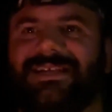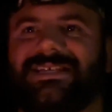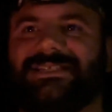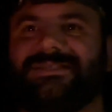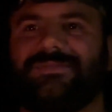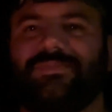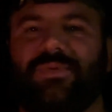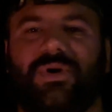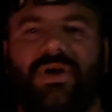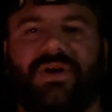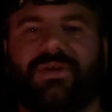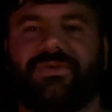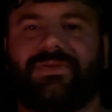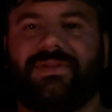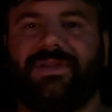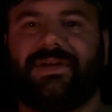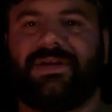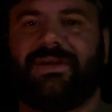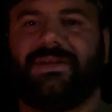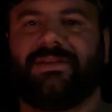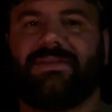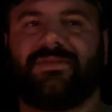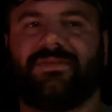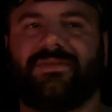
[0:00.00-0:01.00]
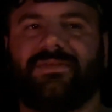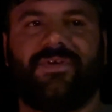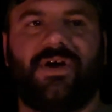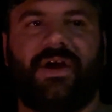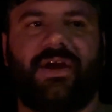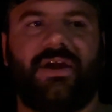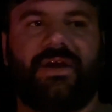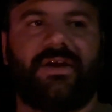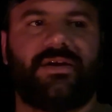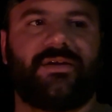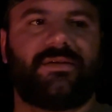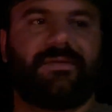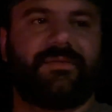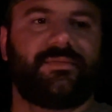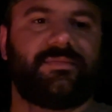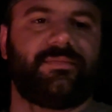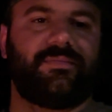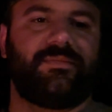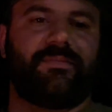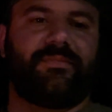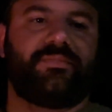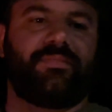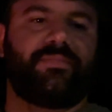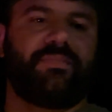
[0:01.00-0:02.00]
A sparkling fire.
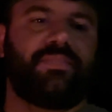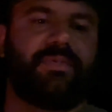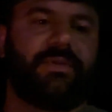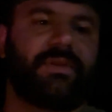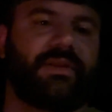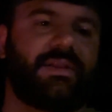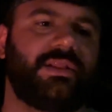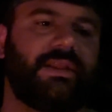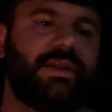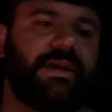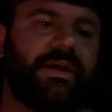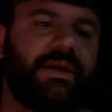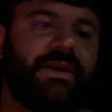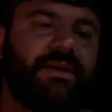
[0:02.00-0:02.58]
Clean.